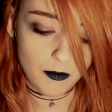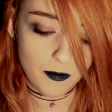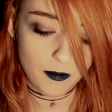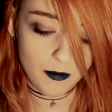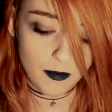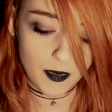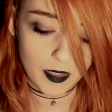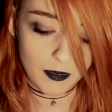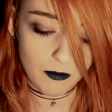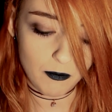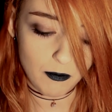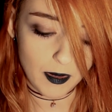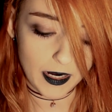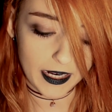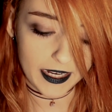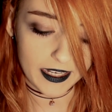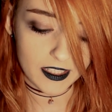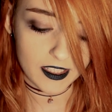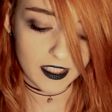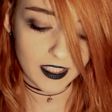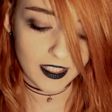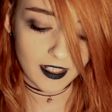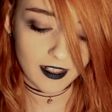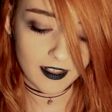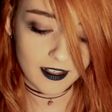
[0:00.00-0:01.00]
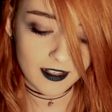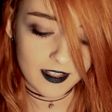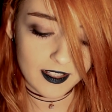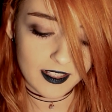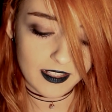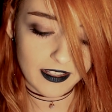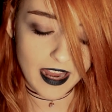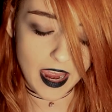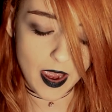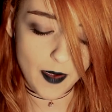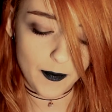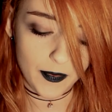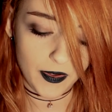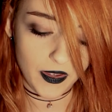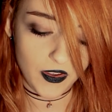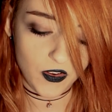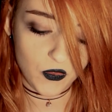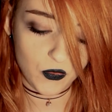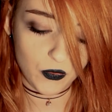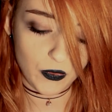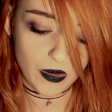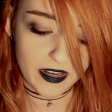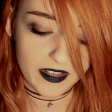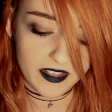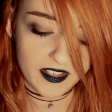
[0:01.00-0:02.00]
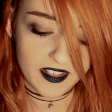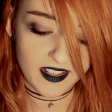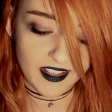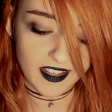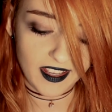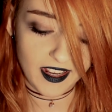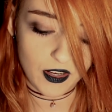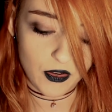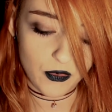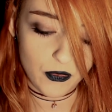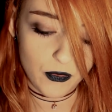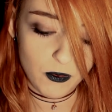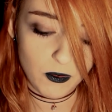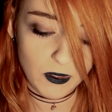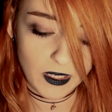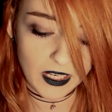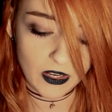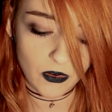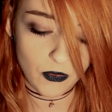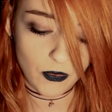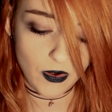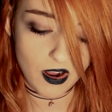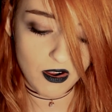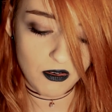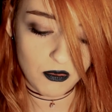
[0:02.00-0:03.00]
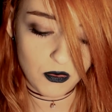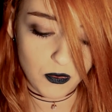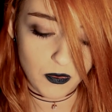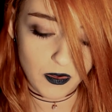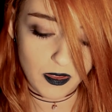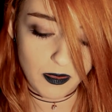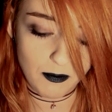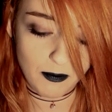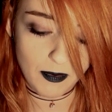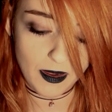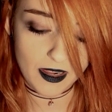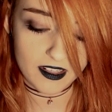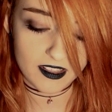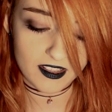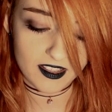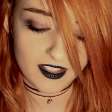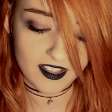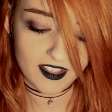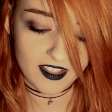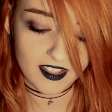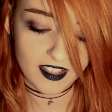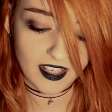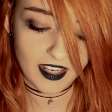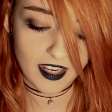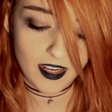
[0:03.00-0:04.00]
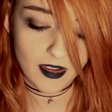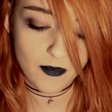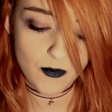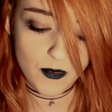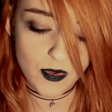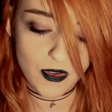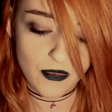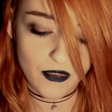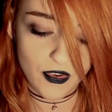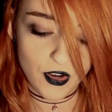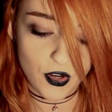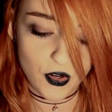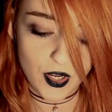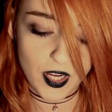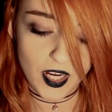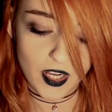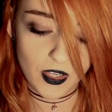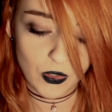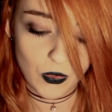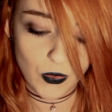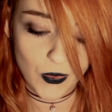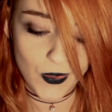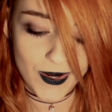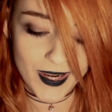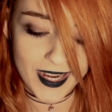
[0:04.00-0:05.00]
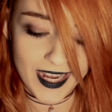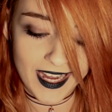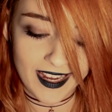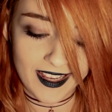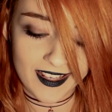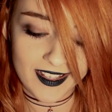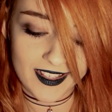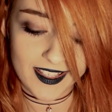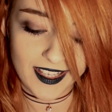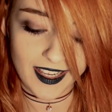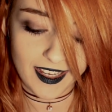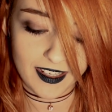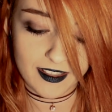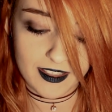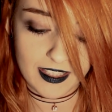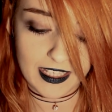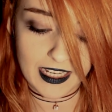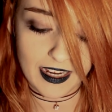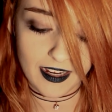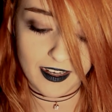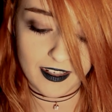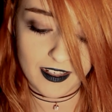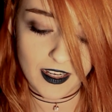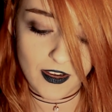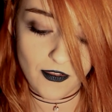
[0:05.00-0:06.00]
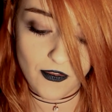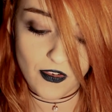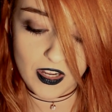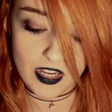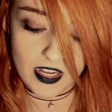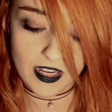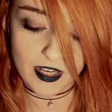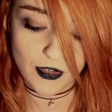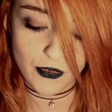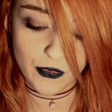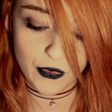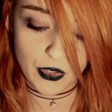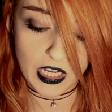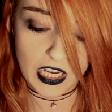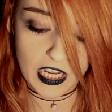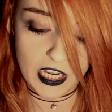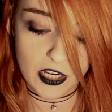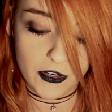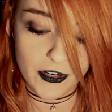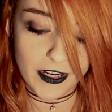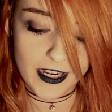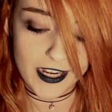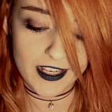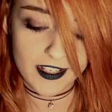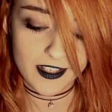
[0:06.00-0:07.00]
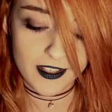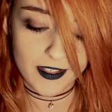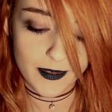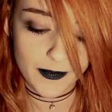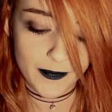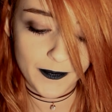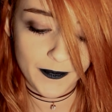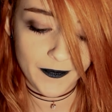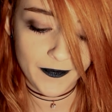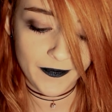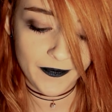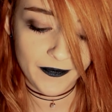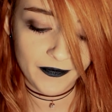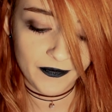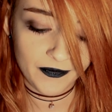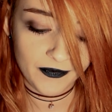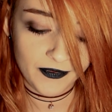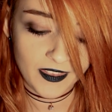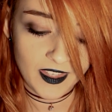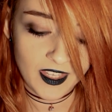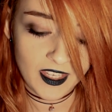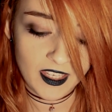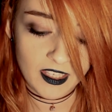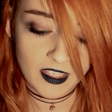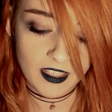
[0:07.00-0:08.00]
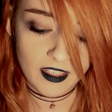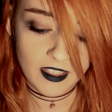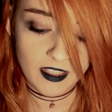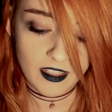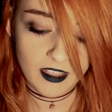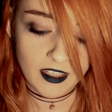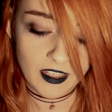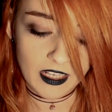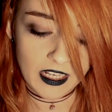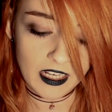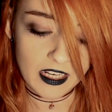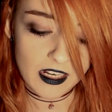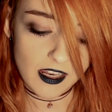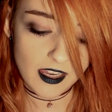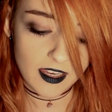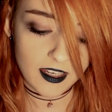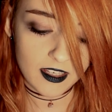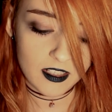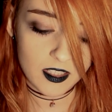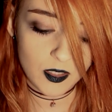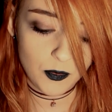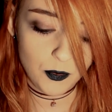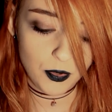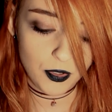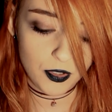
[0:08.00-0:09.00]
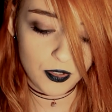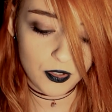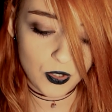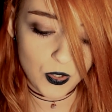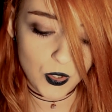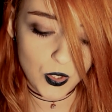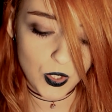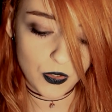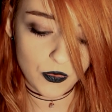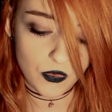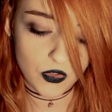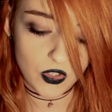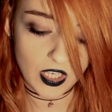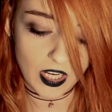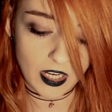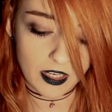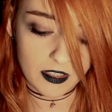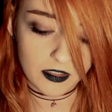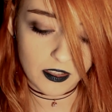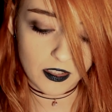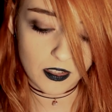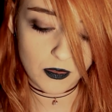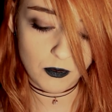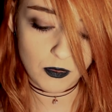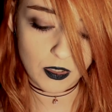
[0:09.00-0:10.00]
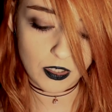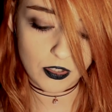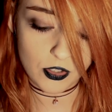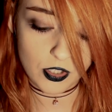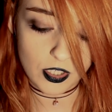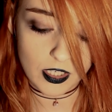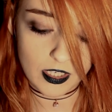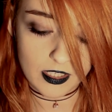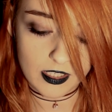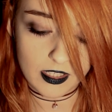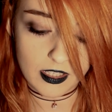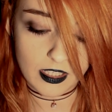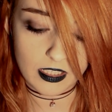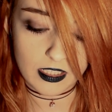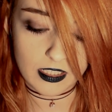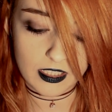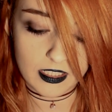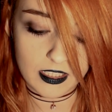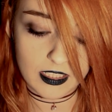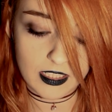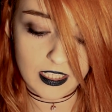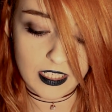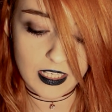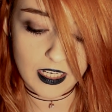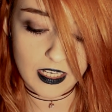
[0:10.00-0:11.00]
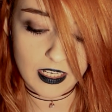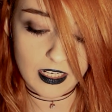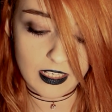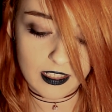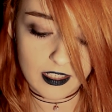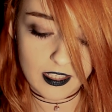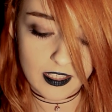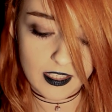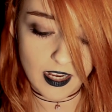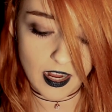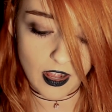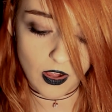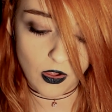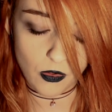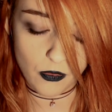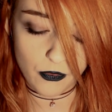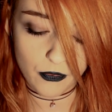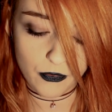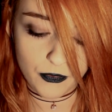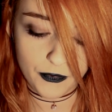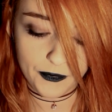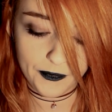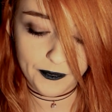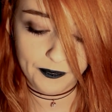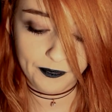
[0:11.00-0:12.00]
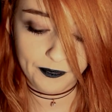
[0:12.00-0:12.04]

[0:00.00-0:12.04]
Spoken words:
But biting, slapping, wrestling, and fooling around with belts can be very alluring and sexy activities for Aries. He likes the pursuit of sex as much as the deed itself.